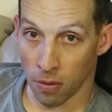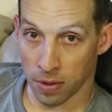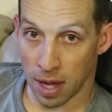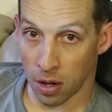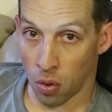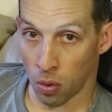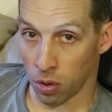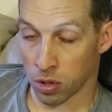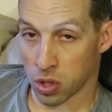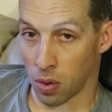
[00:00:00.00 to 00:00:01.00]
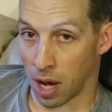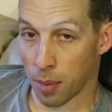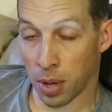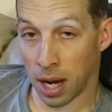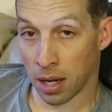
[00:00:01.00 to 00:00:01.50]
over in that corner, so I
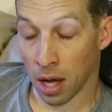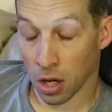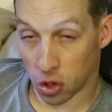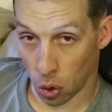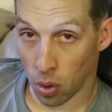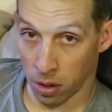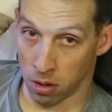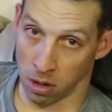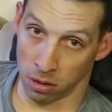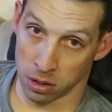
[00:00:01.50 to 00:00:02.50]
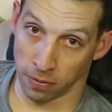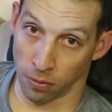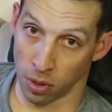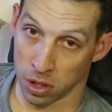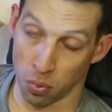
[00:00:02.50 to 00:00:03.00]
paid $200
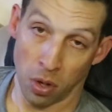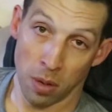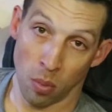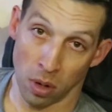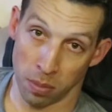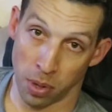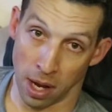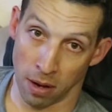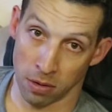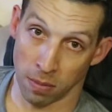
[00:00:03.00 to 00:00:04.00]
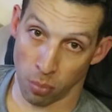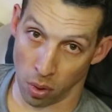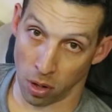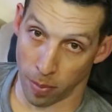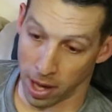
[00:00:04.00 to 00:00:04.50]
for a 21-pound
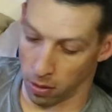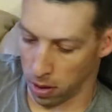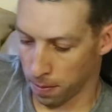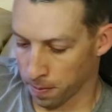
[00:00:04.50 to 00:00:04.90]
Braille battery.